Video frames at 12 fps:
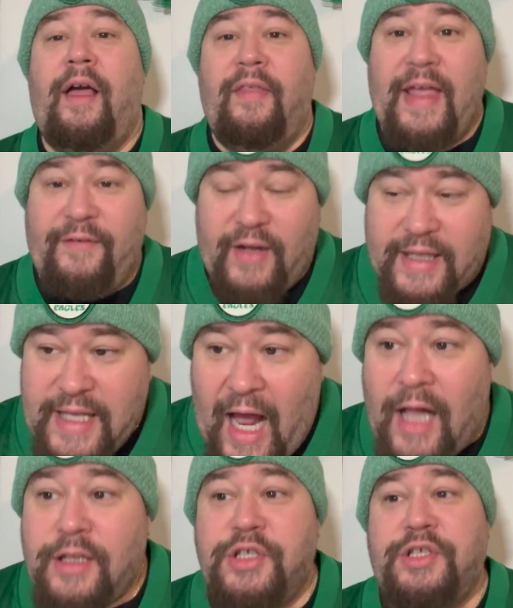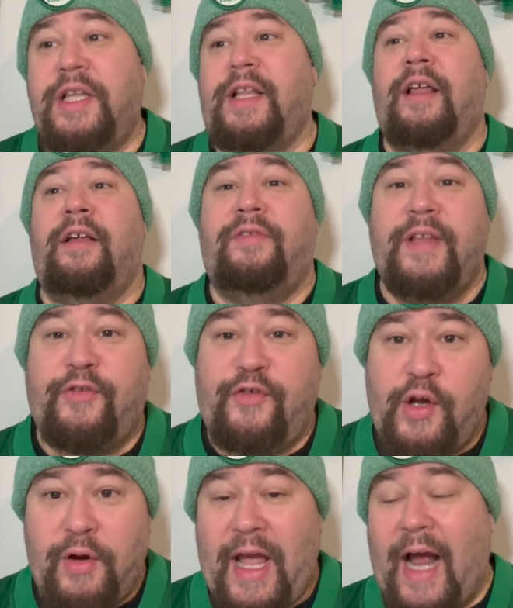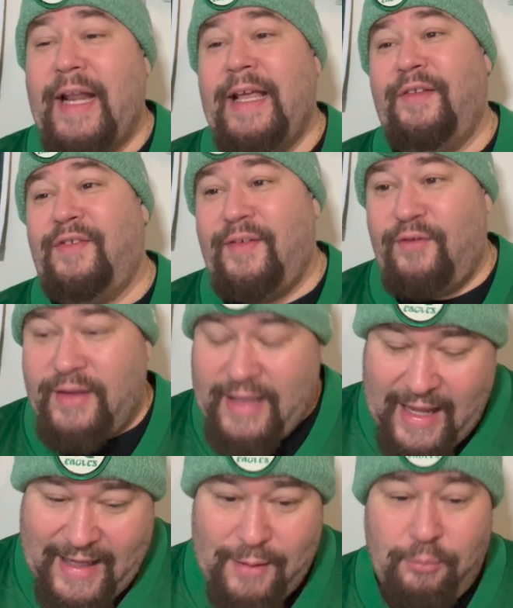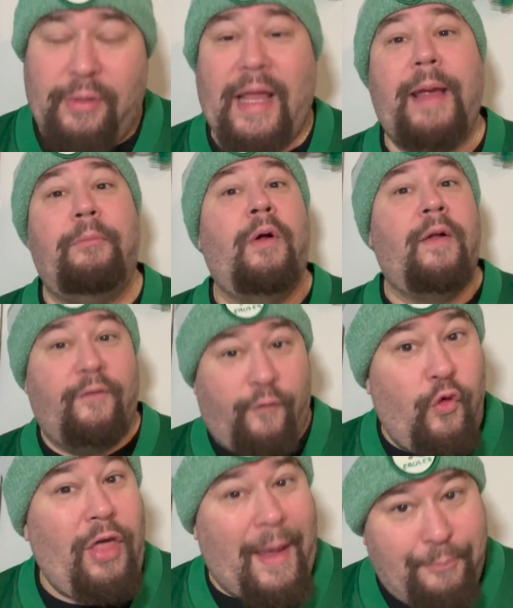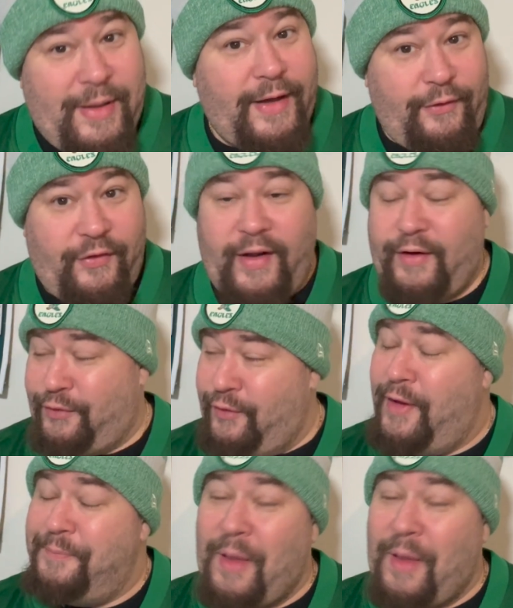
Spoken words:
They've acknowledged it. Nick Sirianni has even taken blame for that pick six.